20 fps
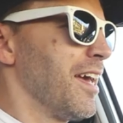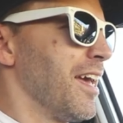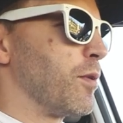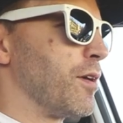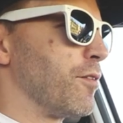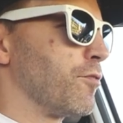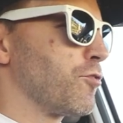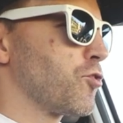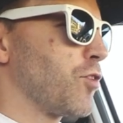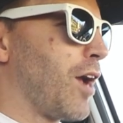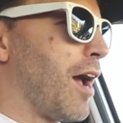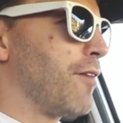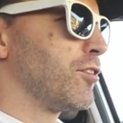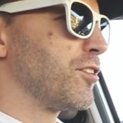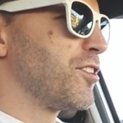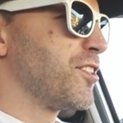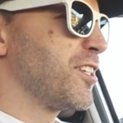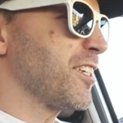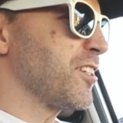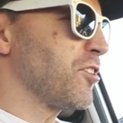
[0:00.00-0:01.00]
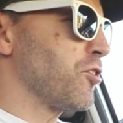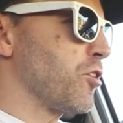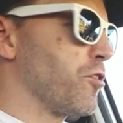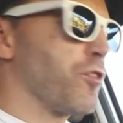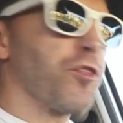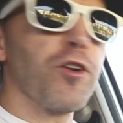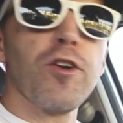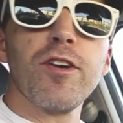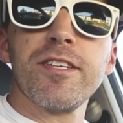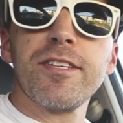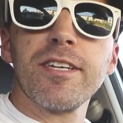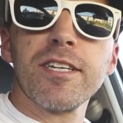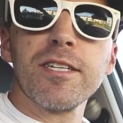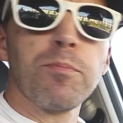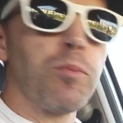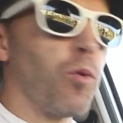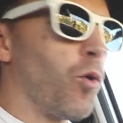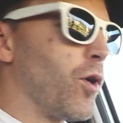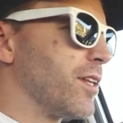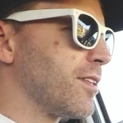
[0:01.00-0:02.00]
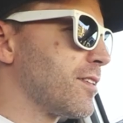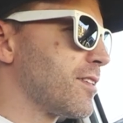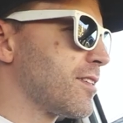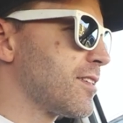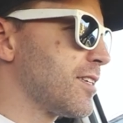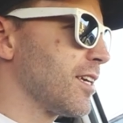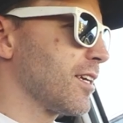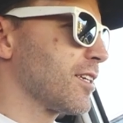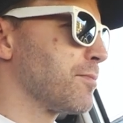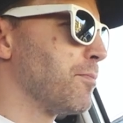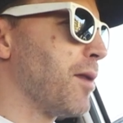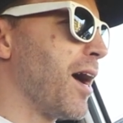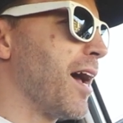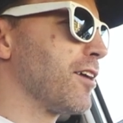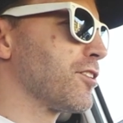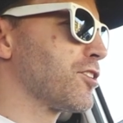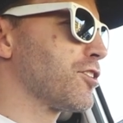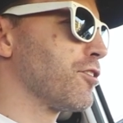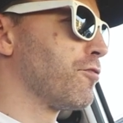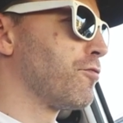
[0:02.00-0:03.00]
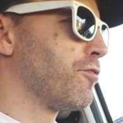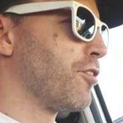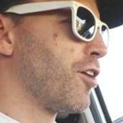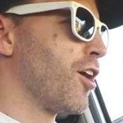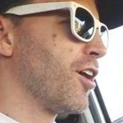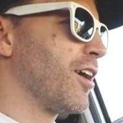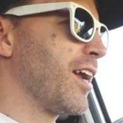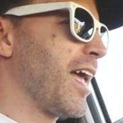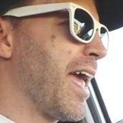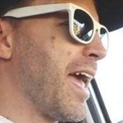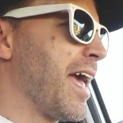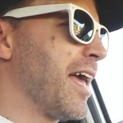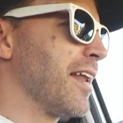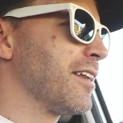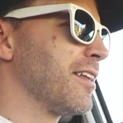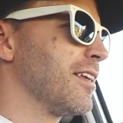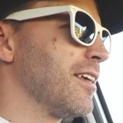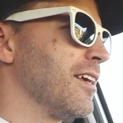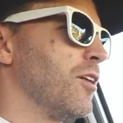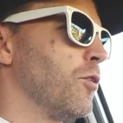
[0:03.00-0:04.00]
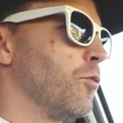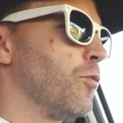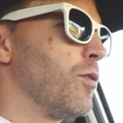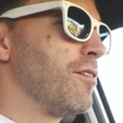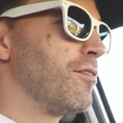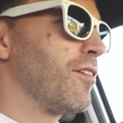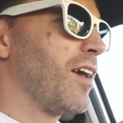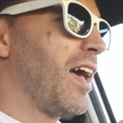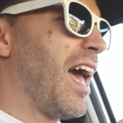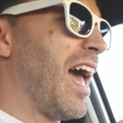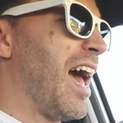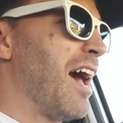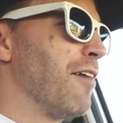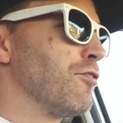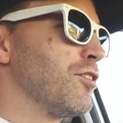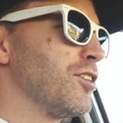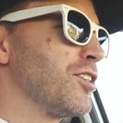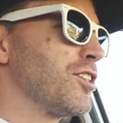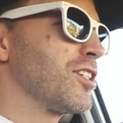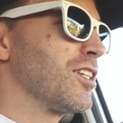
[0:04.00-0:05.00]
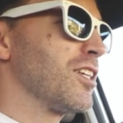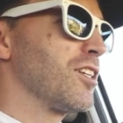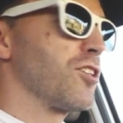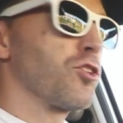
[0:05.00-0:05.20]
We've traveled 636.6 miles so far and we've averaged